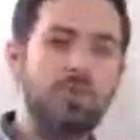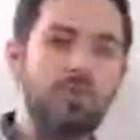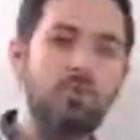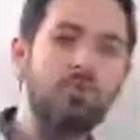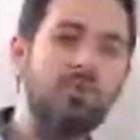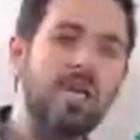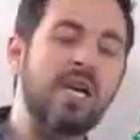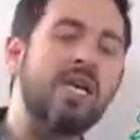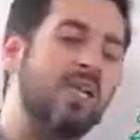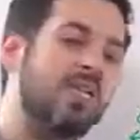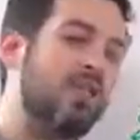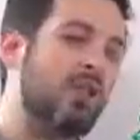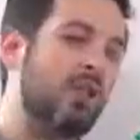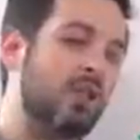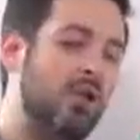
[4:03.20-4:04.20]

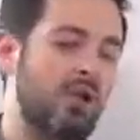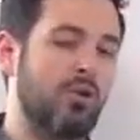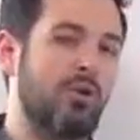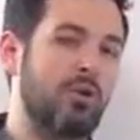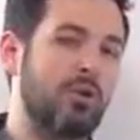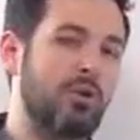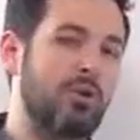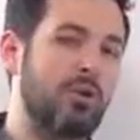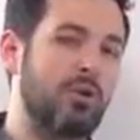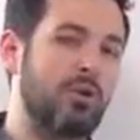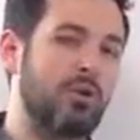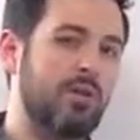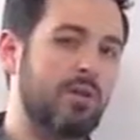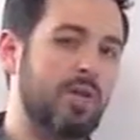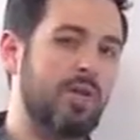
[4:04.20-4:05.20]
uniqueness alone
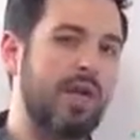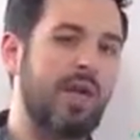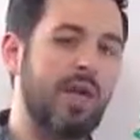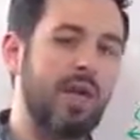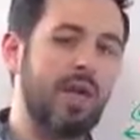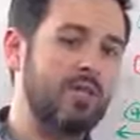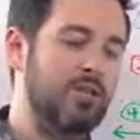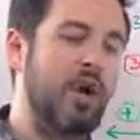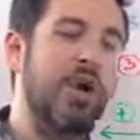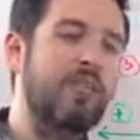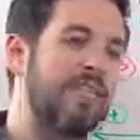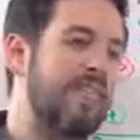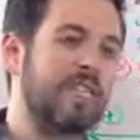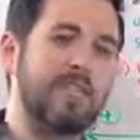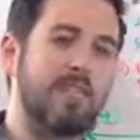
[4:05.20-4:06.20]
is
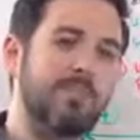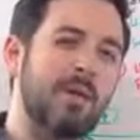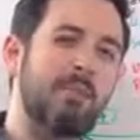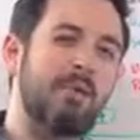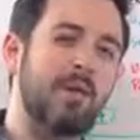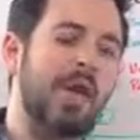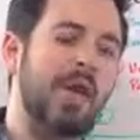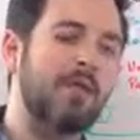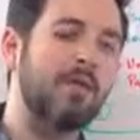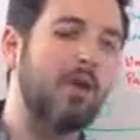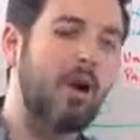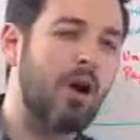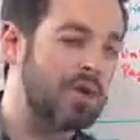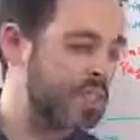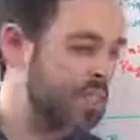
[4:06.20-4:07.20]
often, like, some people get
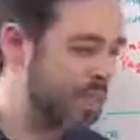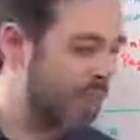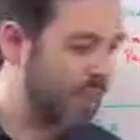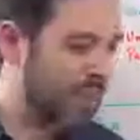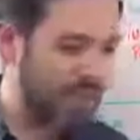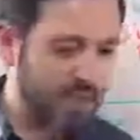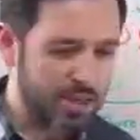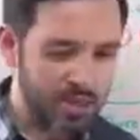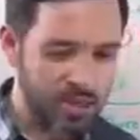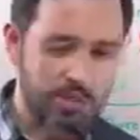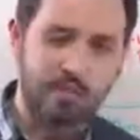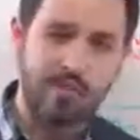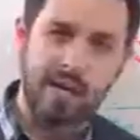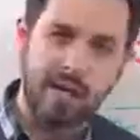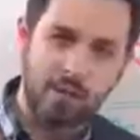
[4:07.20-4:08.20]
lost in the sort
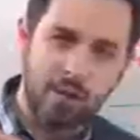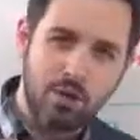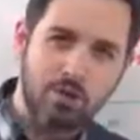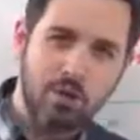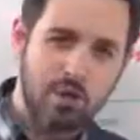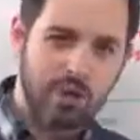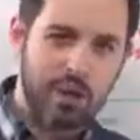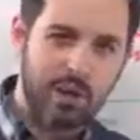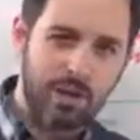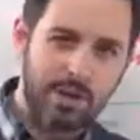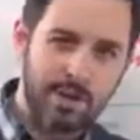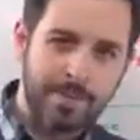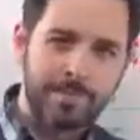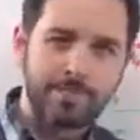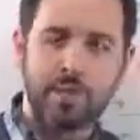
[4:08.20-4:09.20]
of minutia
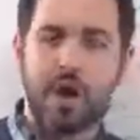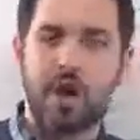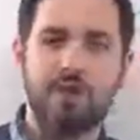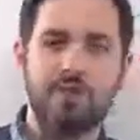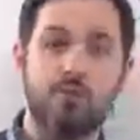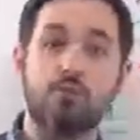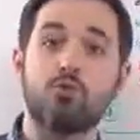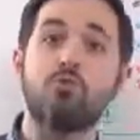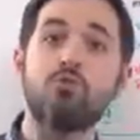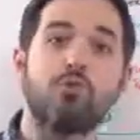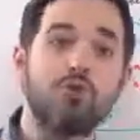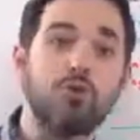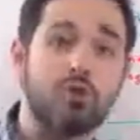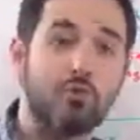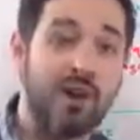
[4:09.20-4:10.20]
of the
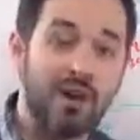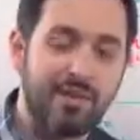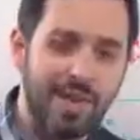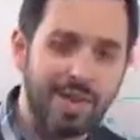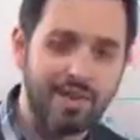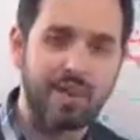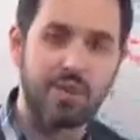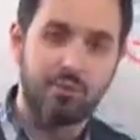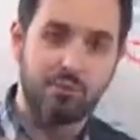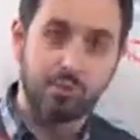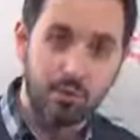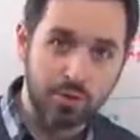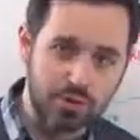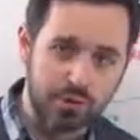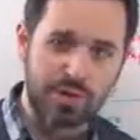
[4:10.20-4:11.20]
rules around SEO, the
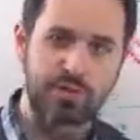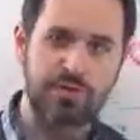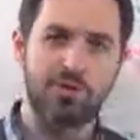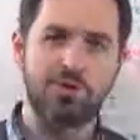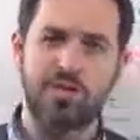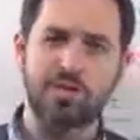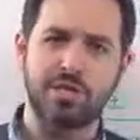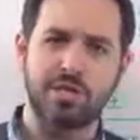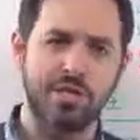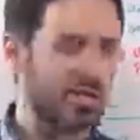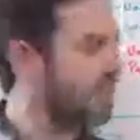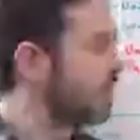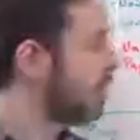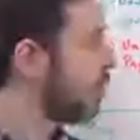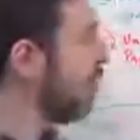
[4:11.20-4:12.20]
rules around search engines, and
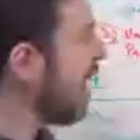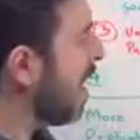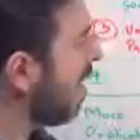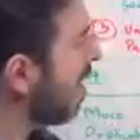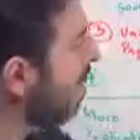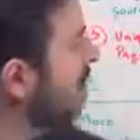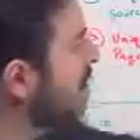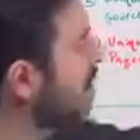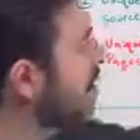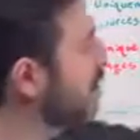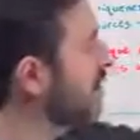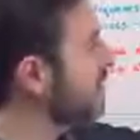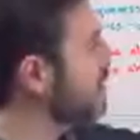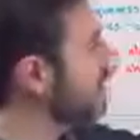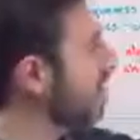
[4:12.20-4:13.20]
they think, well,
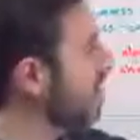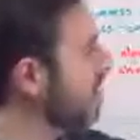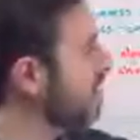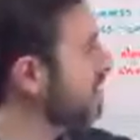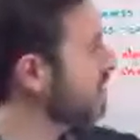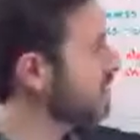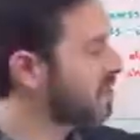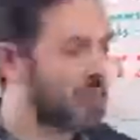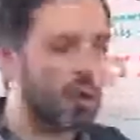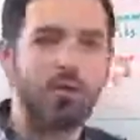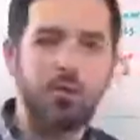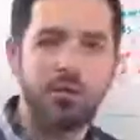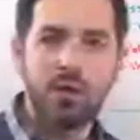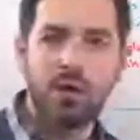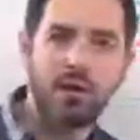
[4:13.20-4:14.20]
this content exists
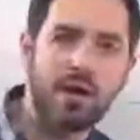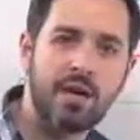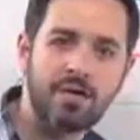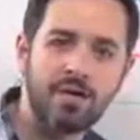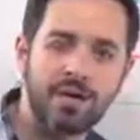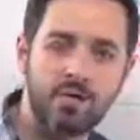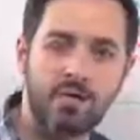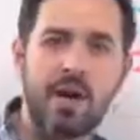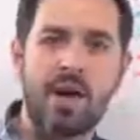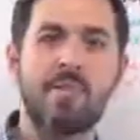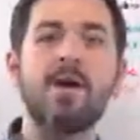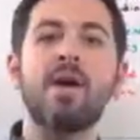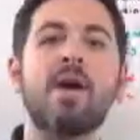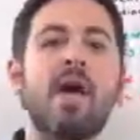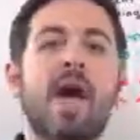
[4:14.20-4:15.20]
nowhere else on the
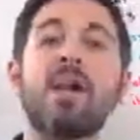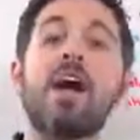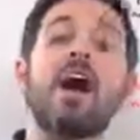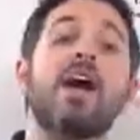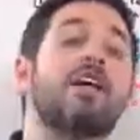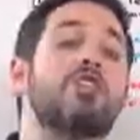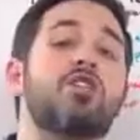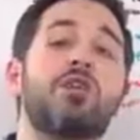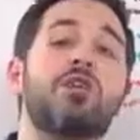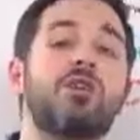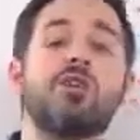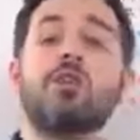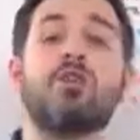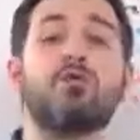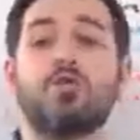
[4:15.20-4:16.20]
web, and
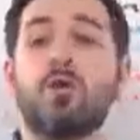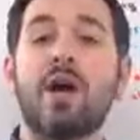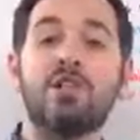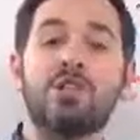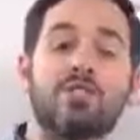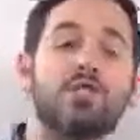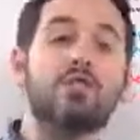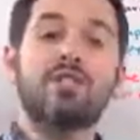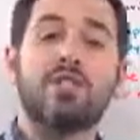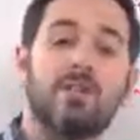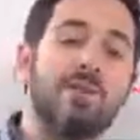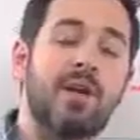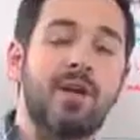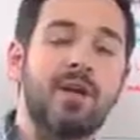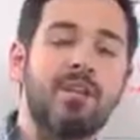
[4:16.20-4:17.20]
so I just took
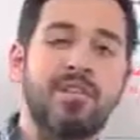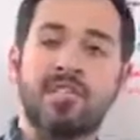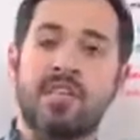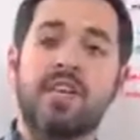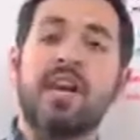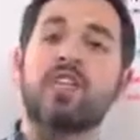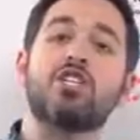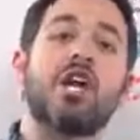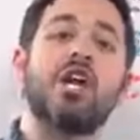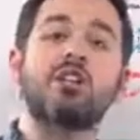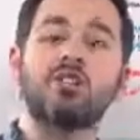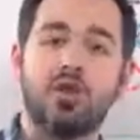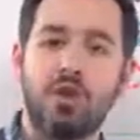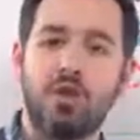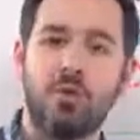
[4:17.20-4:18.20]
someone else's and then I
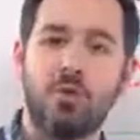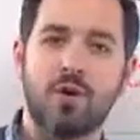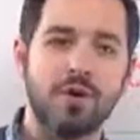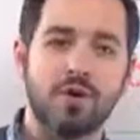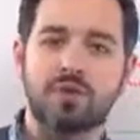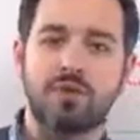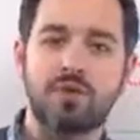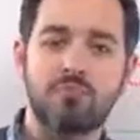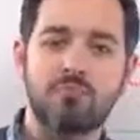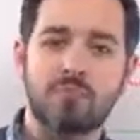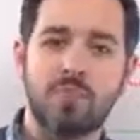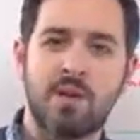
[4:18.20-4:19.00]
changed all the words.